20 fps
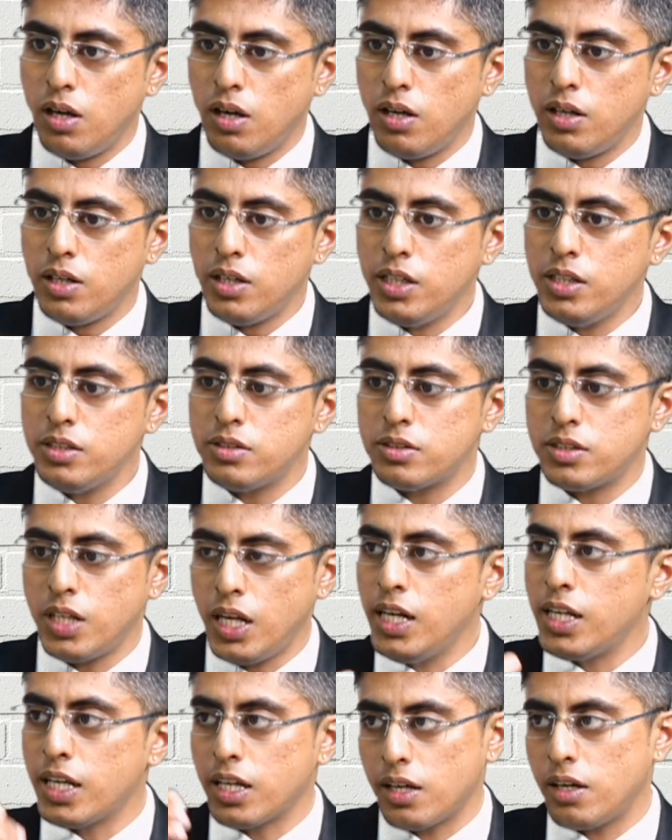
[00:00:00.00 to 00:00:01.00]
is
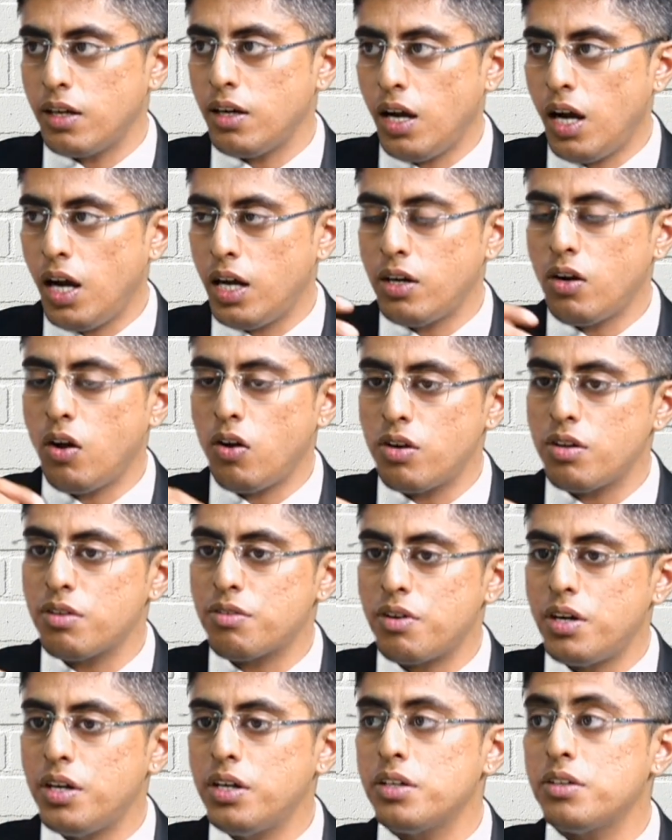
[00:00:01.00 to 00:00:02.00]
selling, a
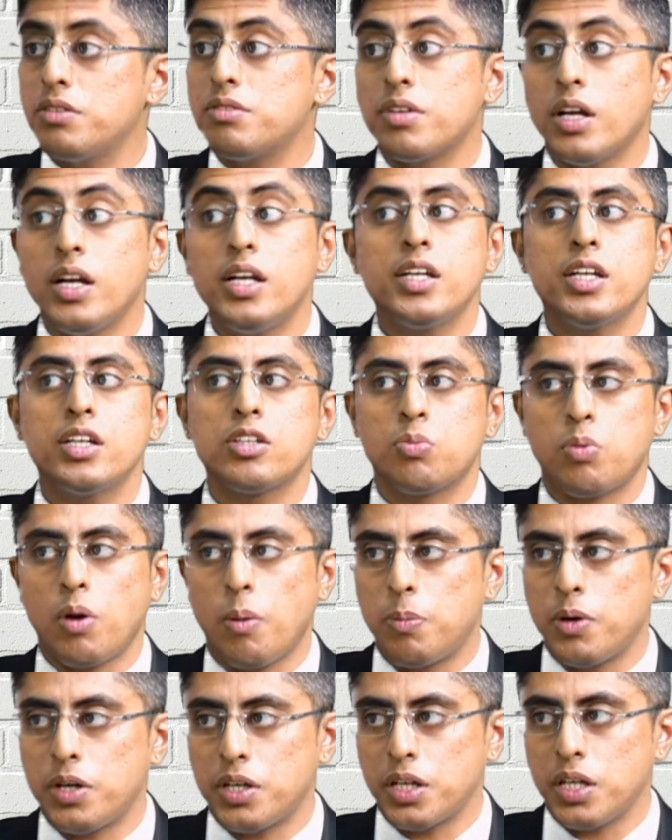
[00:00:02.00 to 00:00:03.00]
non-resident is selling his
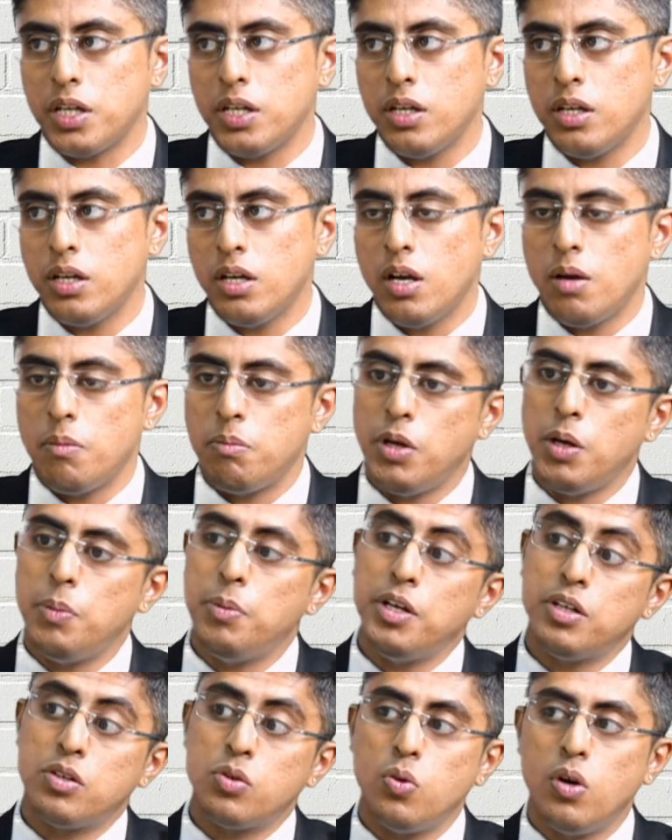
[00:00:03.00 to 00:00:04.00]
property, maybe
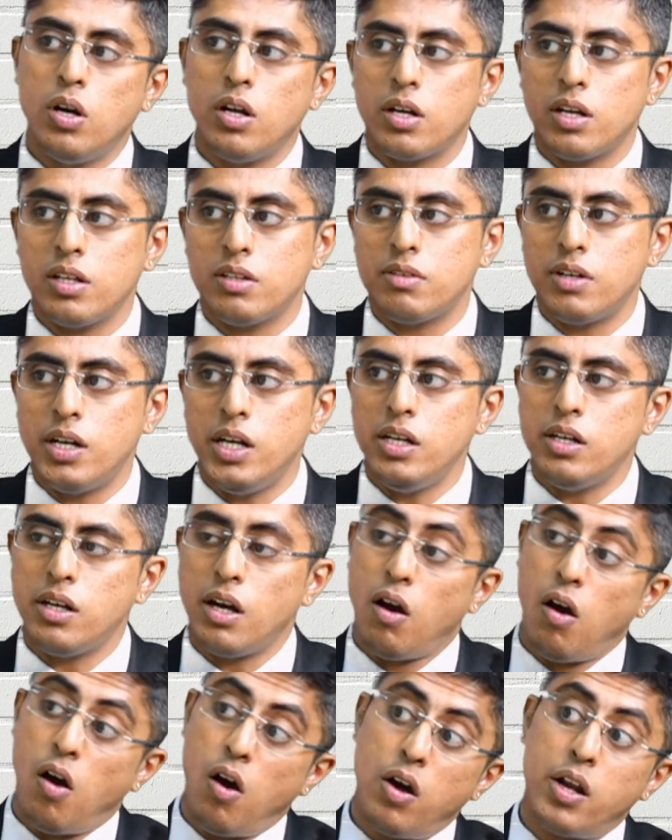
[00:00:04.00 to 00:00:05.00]
to a resident
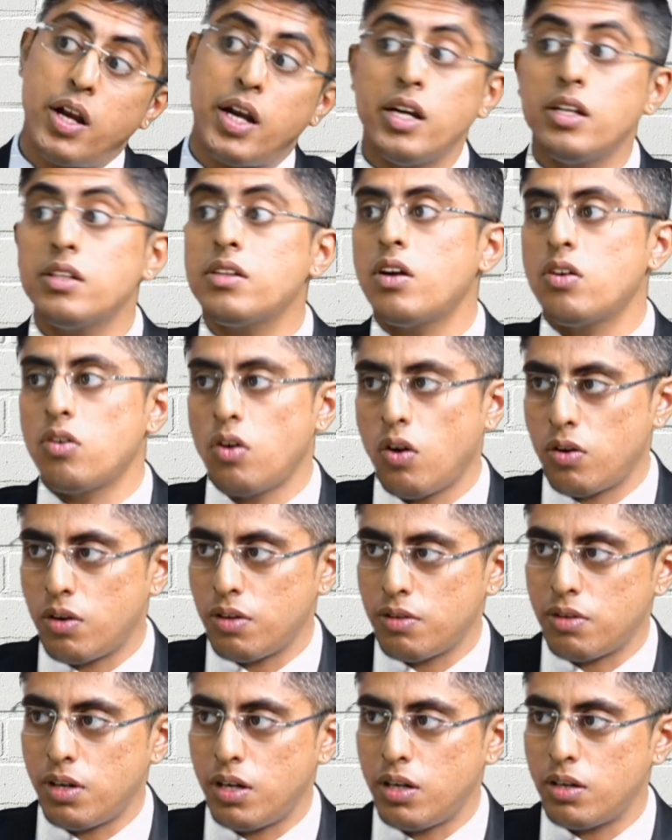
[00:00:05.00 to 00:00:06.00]
or another
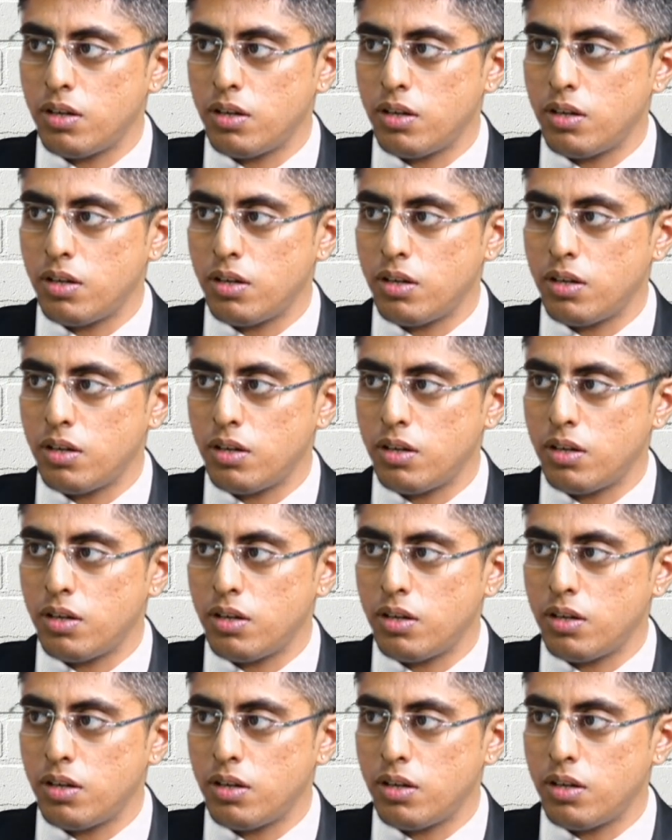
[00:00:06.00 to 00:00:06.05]
non-resident,